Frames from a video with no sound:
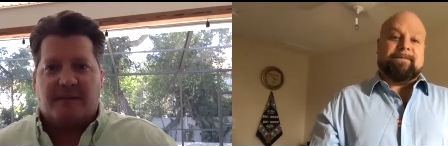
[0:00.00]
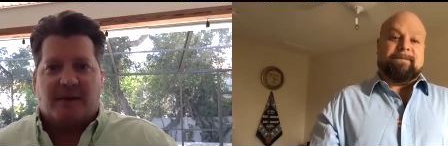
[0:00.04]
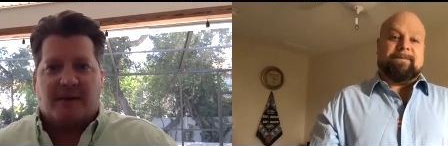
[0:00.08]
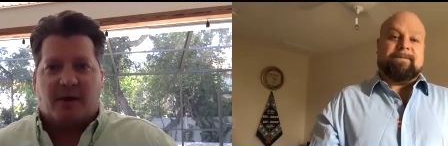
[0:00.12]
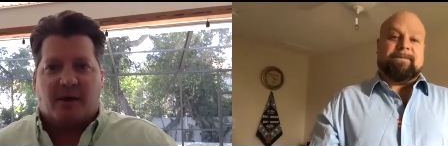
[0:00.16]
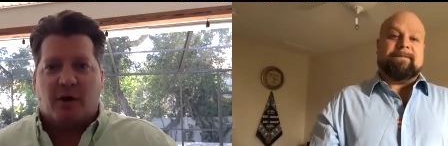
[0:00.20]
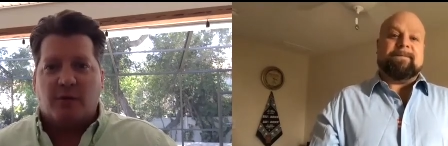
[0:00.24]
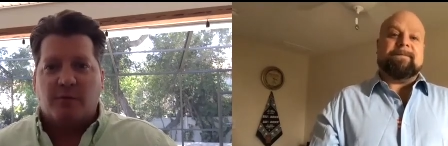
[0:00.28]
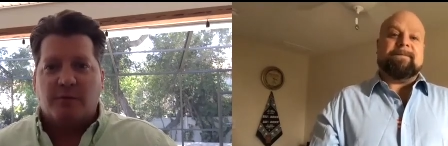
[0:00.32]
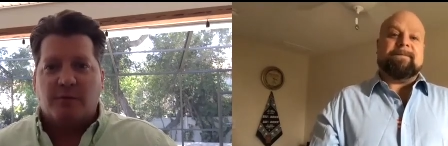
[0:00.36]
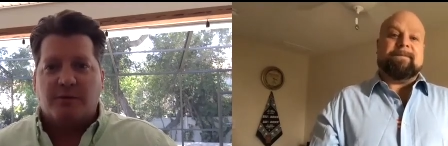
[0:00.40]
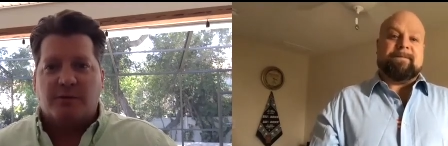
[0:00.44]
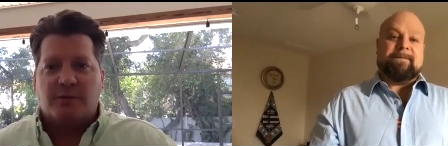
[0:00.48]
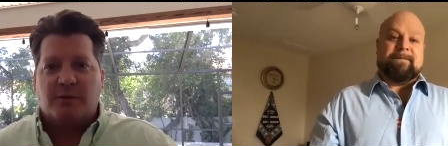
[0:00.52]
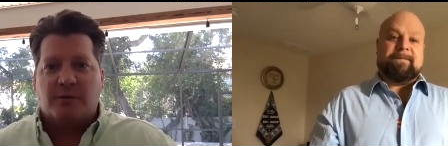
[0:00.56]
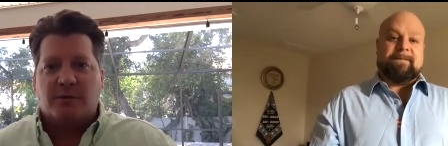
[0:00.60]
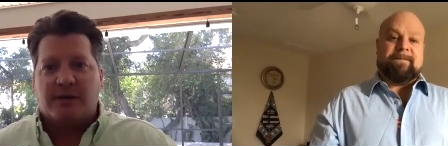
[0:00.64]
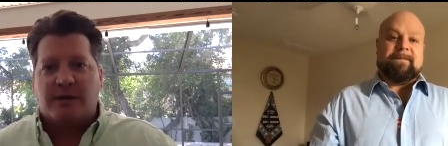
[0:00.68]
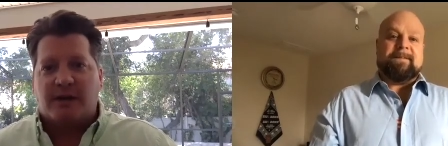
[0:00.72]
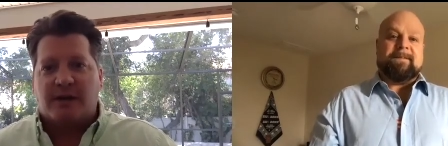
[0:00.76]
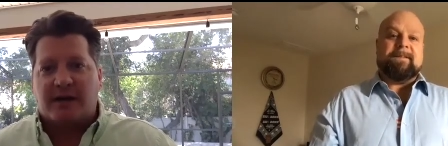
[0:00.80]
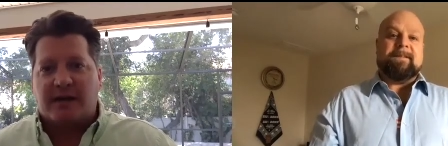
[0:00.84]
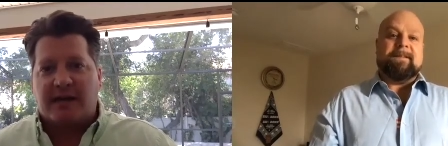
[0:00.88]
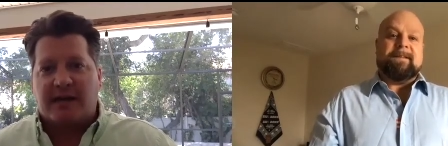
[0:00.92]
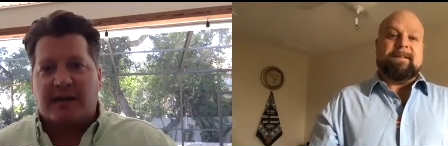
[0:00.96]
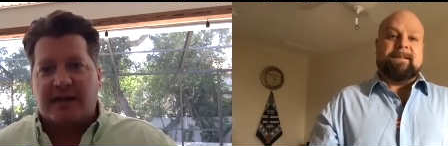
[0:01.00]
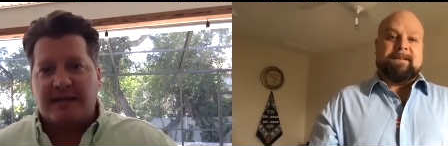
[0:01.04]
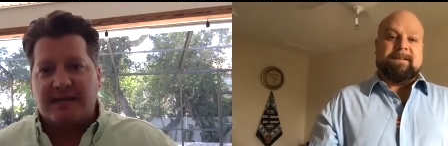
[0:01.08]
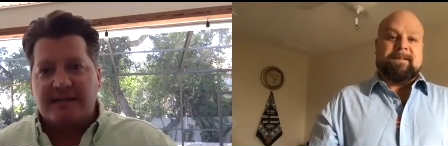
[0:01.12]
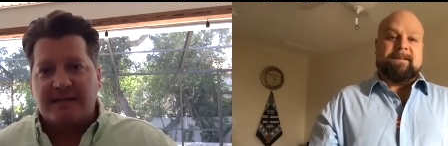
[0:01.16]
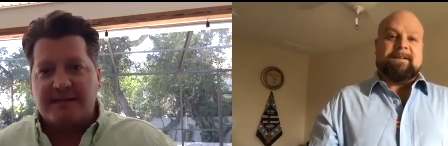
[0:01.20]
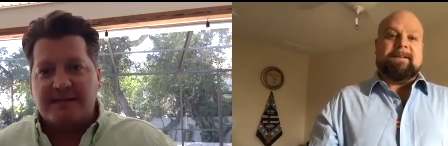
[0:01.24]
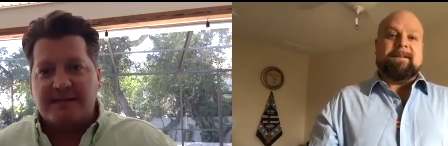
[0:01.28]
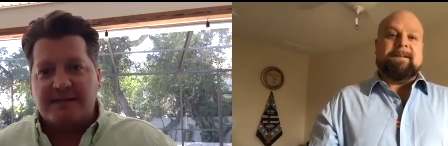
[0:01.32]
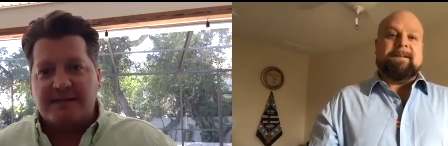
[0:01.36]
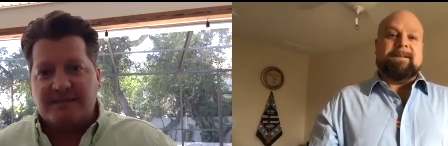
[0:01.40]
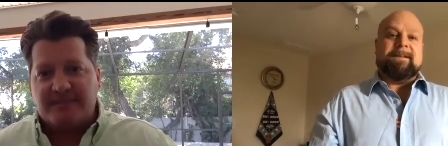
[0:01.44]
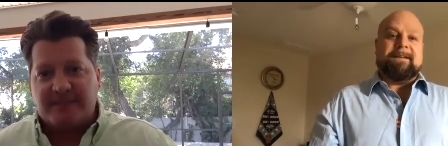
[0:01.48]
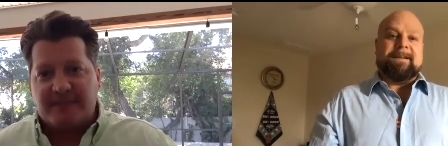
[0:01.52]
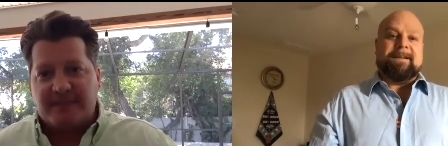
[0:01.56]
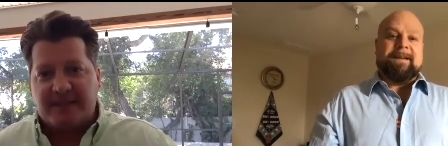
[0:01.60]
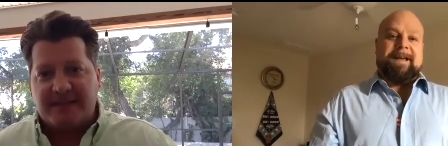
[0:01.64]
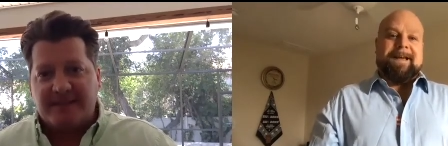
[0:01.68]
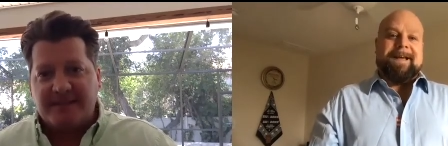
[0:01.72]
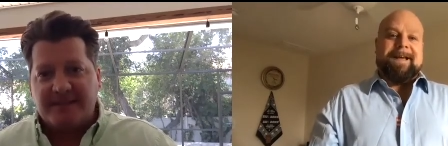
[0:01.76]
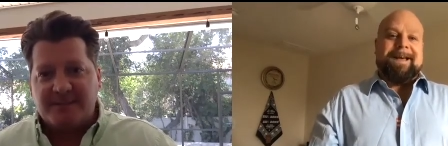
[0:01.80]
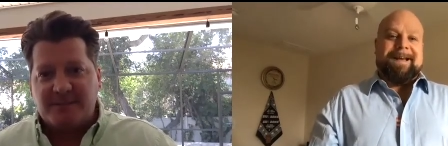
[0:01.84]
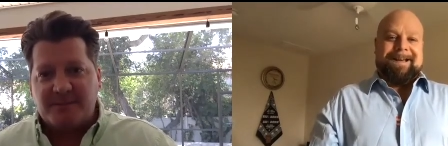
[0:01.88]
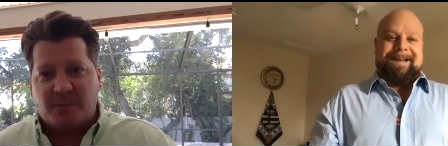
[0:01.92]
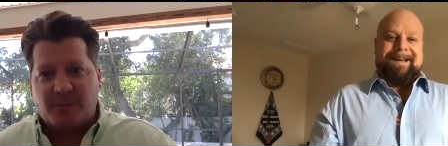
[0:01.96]
Speaker 1: homeschooling our kids at
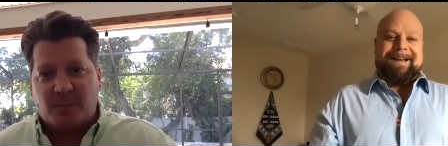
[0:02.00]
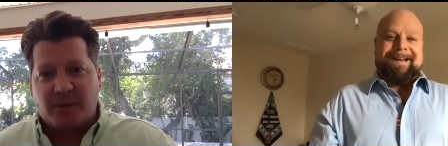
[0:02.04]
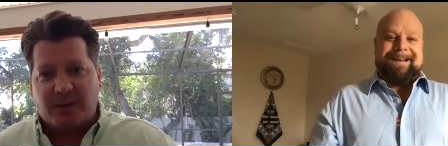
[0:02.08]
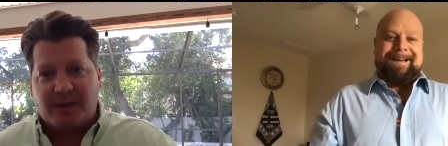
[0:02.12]
this point.